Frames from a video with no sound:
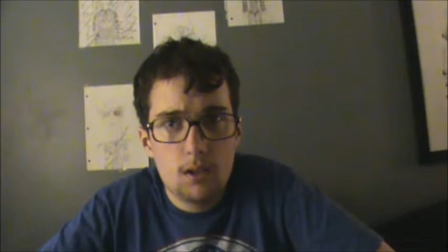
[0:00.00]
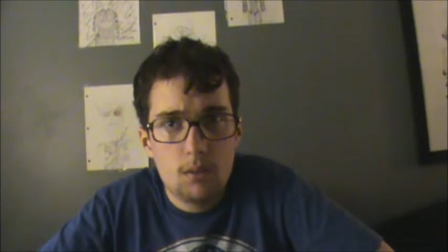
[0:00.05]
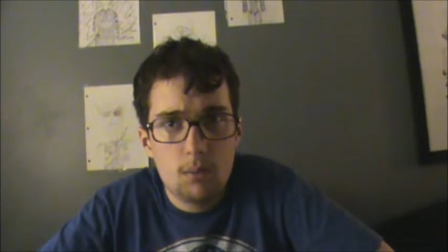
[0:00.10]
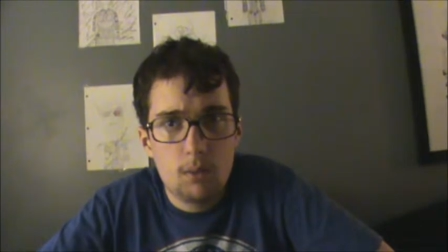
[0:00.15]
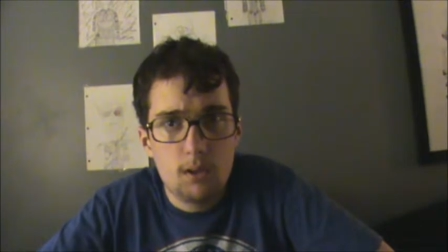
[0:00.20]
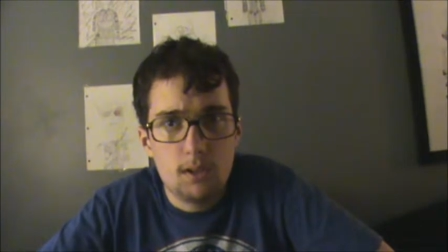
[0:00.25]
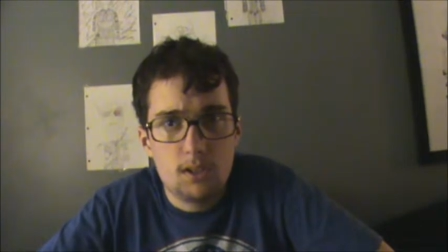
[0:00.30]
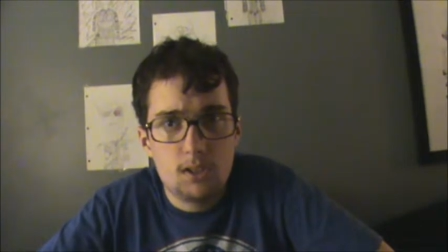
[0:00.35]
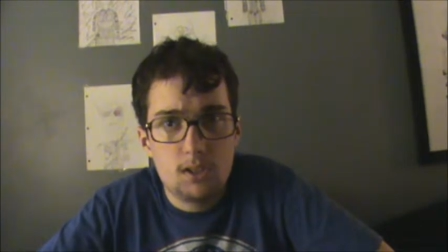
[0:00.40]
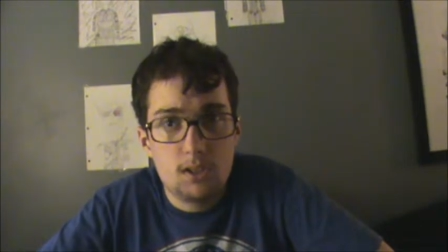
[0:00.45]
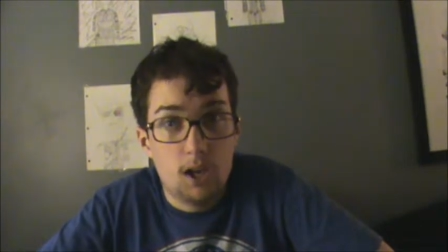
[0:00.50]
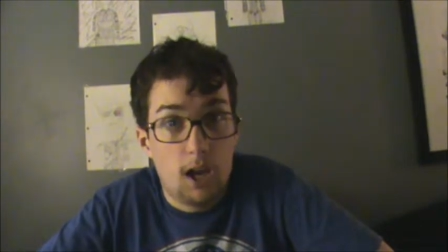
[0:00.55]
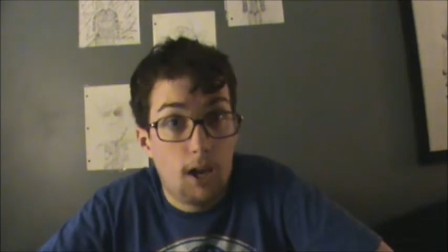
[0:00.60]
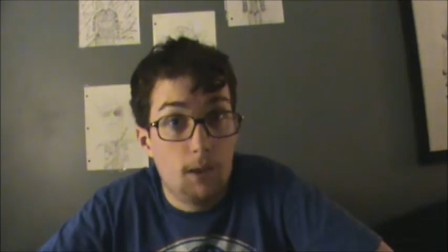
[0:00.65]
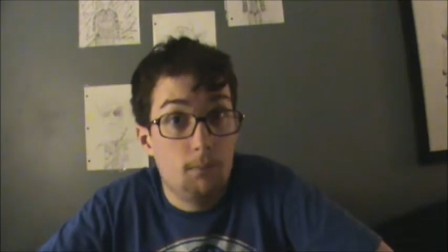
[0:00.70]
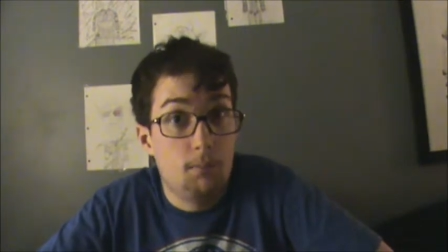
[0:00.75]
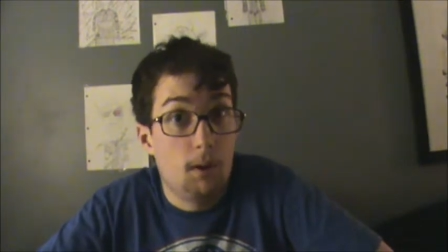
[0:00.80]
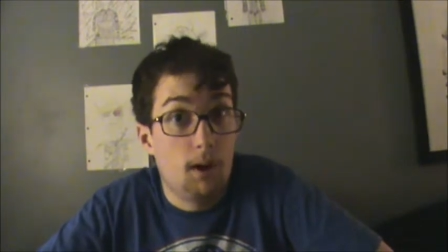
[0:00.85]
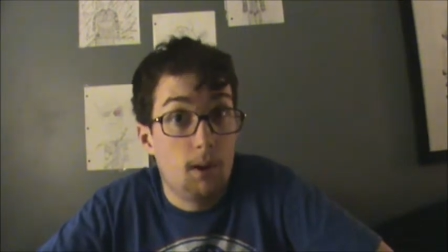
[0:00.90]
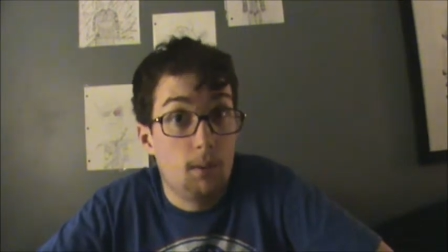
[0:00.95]
Which I
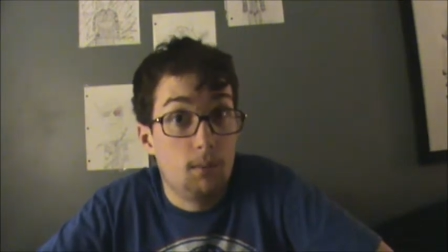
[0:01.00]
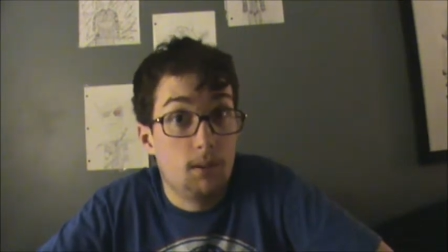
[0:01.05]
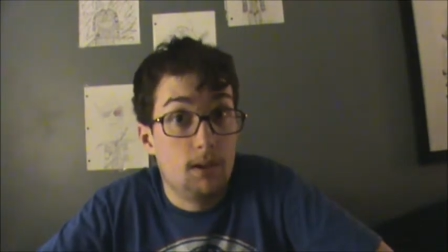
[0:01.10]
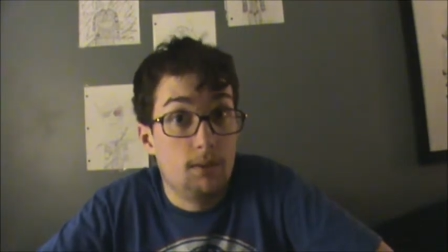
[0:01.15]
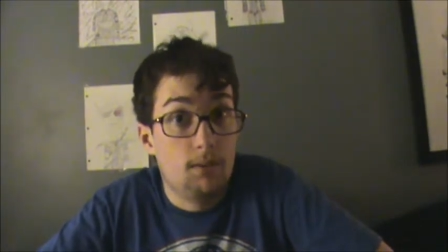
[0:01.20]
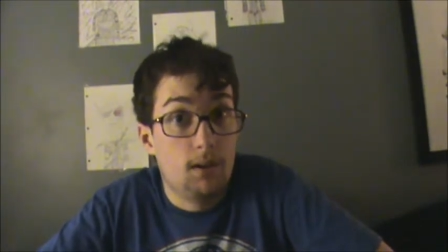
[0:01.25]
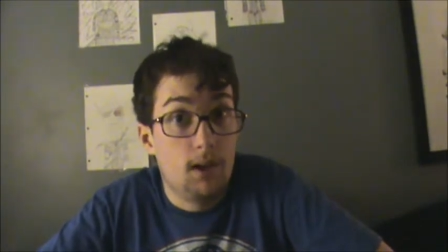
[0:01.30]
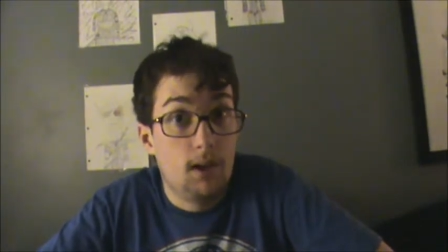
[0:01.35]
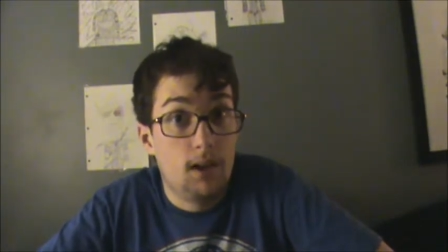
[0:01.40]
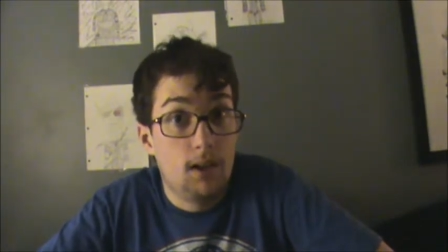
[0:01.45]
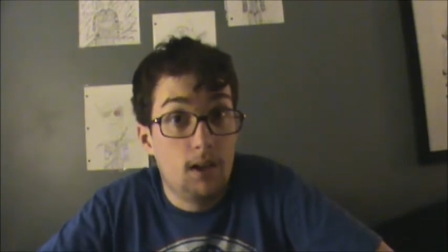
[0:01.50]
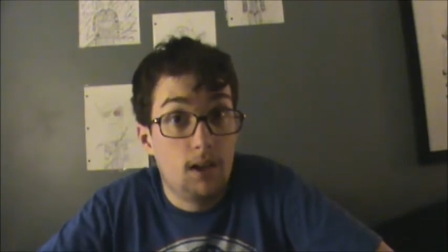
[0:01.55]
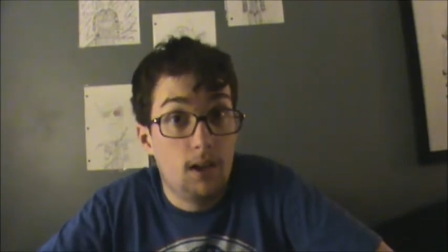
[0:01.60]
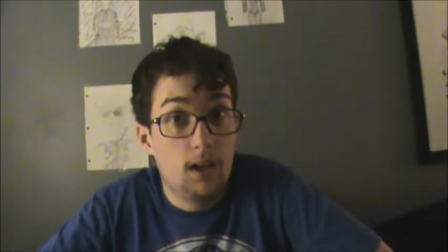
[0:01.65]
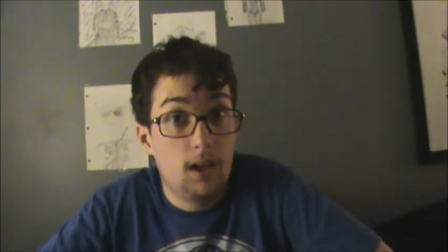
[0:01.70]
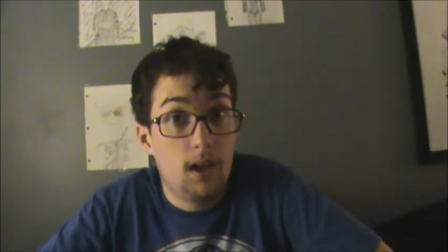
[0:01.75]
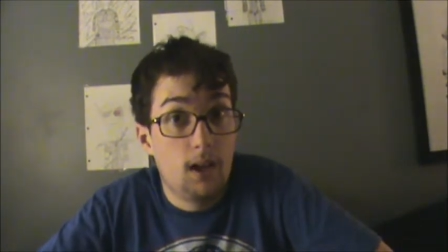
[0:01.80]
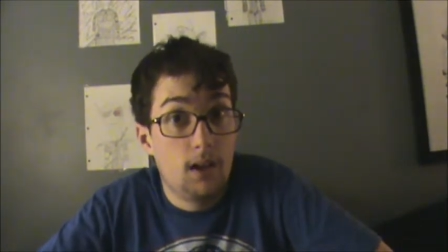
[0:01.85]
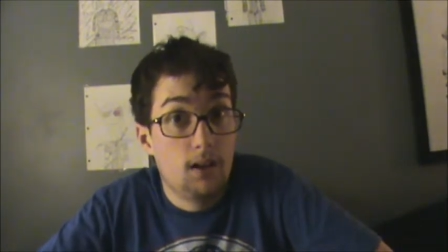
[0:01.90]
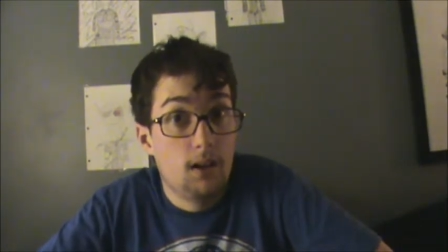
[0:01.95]
probably will never.
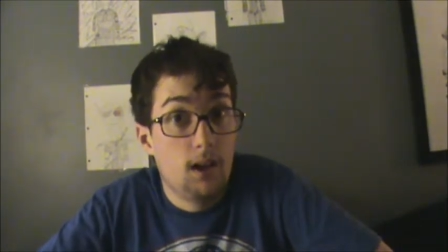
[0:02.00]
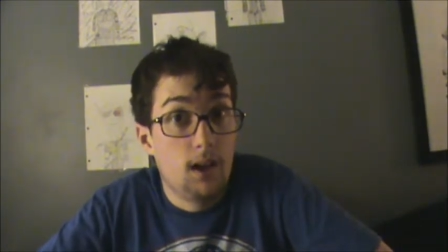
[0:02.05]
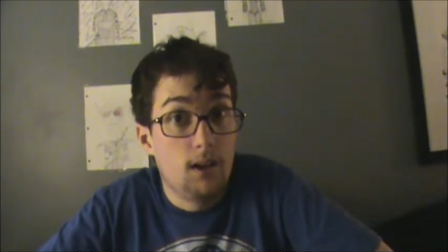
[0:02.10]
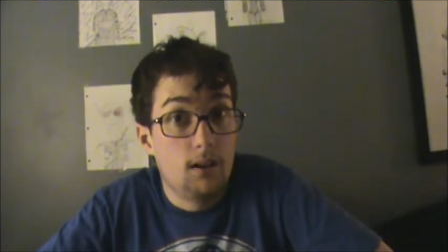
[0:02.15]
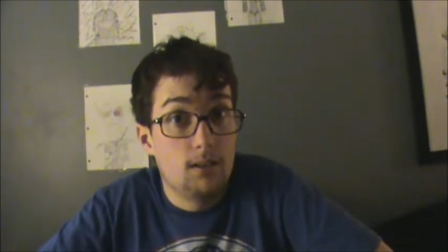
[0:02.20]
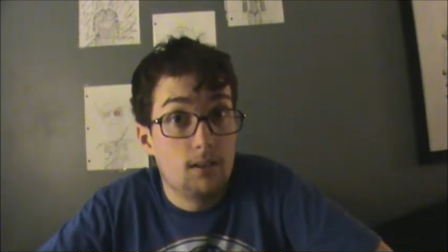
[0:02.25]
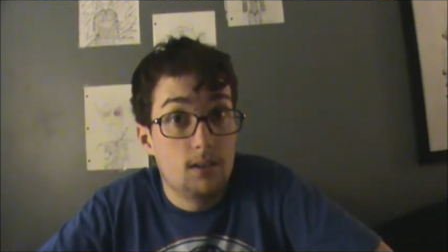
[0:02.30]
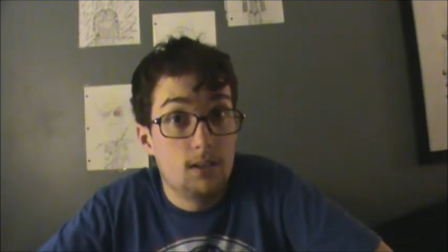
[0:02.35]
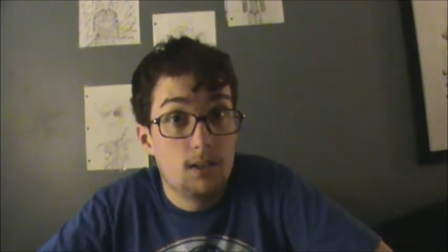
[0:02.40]
I don't know.